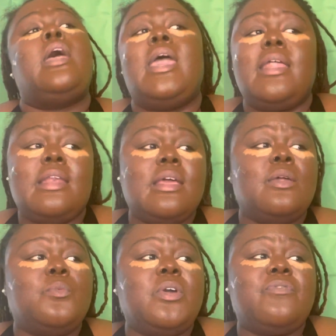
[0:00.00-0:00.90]
And
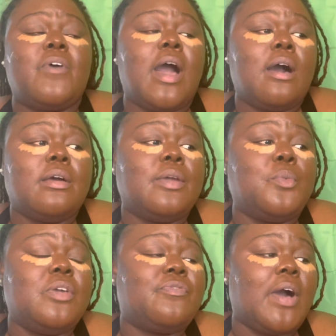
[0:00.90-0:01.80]
then we
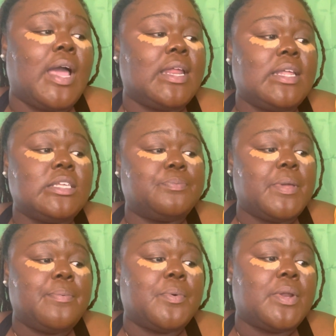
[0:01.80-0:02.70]
find these
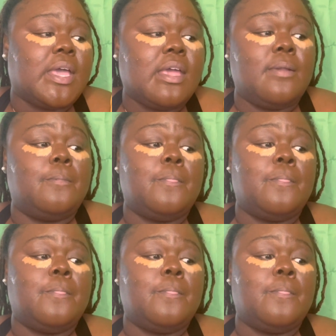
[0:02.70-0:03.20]
people that,